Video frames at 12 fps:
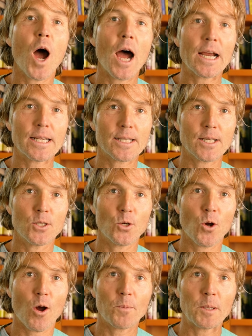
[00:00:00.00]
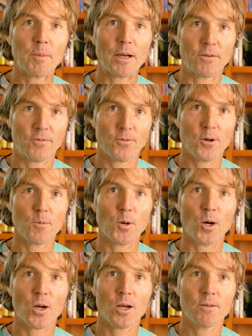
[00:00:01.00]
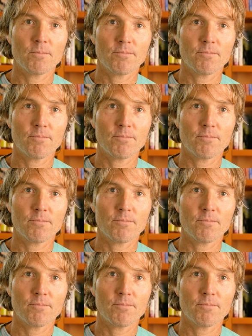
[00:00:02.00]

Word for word: I can send you a copy of my free book.